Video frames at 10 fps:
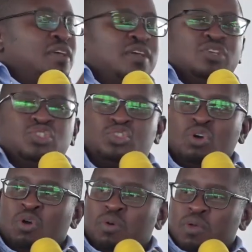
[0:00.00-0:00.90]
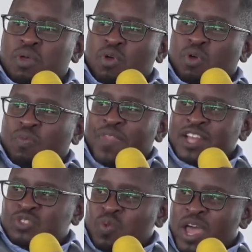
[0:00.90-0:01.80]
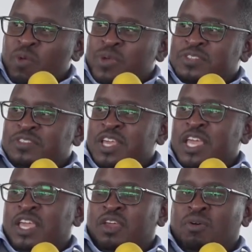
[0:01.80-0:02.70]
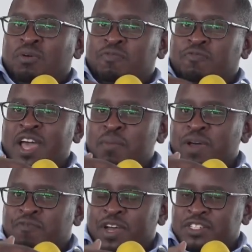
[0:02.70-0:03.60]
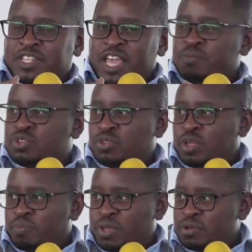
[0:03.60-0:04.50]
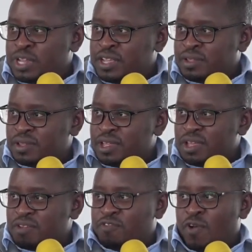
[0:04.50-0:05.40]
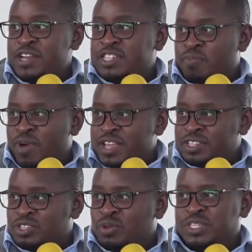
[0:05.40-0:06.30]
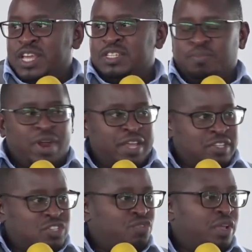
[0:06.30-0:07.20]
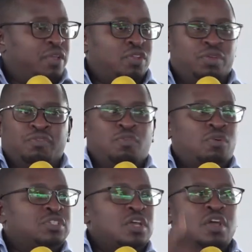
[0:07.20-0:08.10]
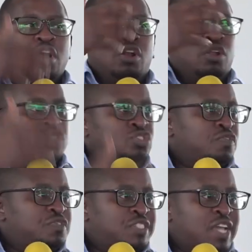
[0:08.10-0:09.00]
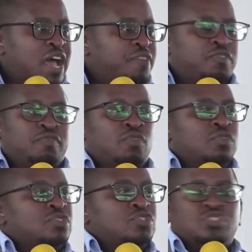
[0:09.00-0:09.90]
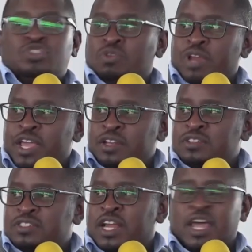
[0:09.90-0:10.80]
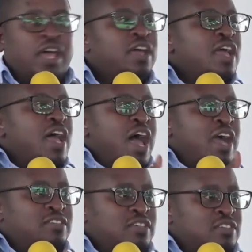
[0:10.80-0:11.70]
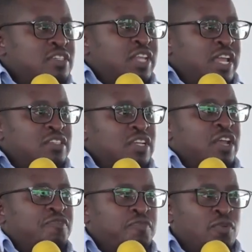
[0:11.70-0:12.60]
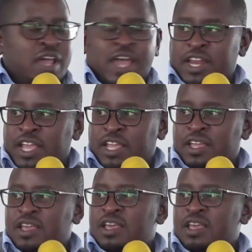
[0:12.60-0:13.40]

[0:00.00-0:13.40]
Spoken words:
So that's why we're seeing, you know, fiber first came to the building for enterprises, because the enterprises, you know, you've got lots of staff, you've got students that are accessing the internet for learning.